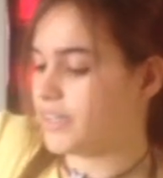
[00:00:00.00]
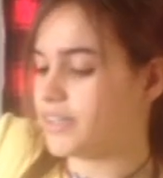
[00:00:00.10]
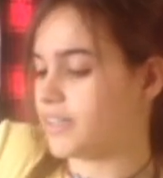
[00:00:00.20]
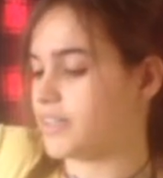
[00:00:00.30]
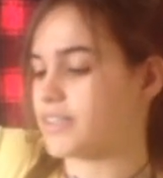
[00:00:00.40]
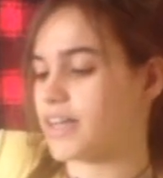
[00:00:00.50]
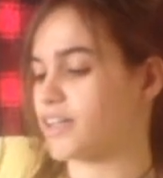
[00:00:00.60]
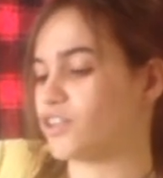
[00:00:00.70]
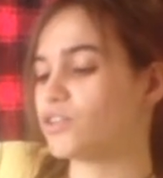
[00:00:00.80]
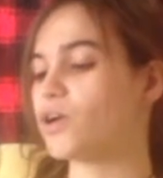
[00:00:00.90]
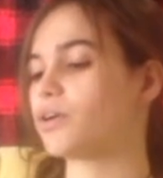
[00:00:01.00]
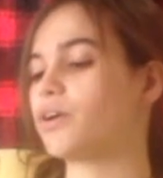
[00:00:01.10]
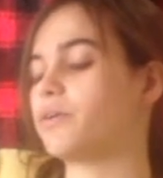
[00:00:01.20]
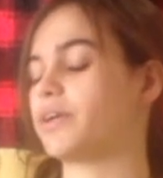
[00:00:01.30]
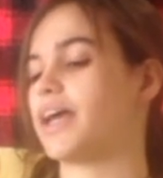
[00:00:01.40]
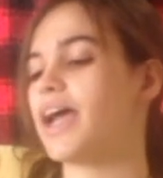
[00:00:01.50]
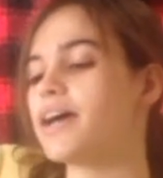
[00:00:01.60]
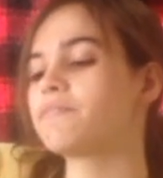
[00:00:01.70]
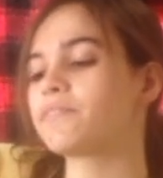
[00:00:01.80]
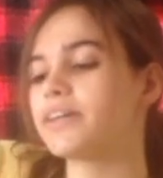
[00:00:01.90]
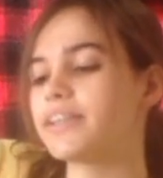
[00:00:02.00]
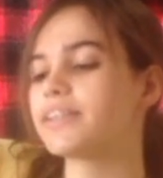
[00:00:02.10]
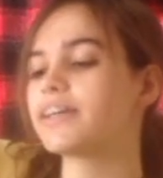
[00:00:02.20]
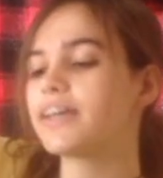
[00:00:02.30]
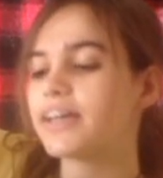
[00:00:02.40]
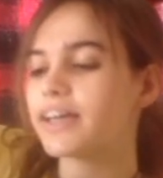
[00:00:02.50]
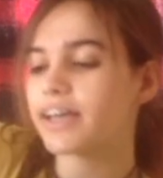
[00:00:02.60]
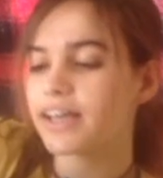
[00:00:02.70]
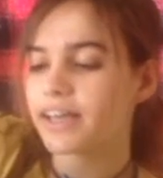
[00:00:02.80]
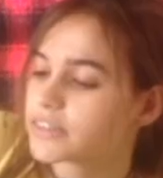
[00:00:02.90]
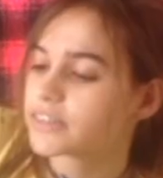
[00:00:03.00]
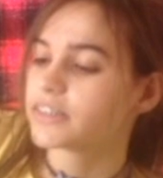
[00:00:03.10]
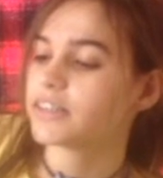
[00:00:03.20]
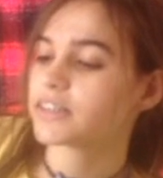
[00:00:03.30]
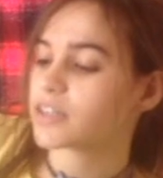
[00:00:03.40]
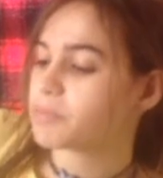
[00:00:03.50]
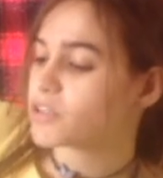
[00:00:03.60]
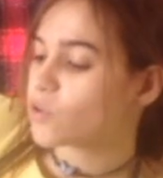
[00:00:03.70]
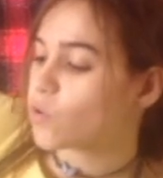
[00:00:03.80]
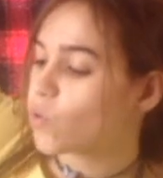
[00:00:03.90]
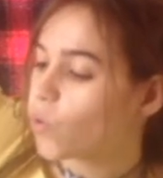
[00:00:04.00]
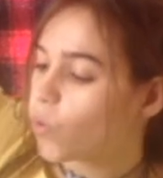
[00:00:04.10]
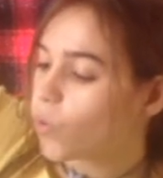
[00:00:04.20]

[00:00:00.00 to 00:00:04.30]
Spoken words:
design a logo and everything. It's gonna be so cool!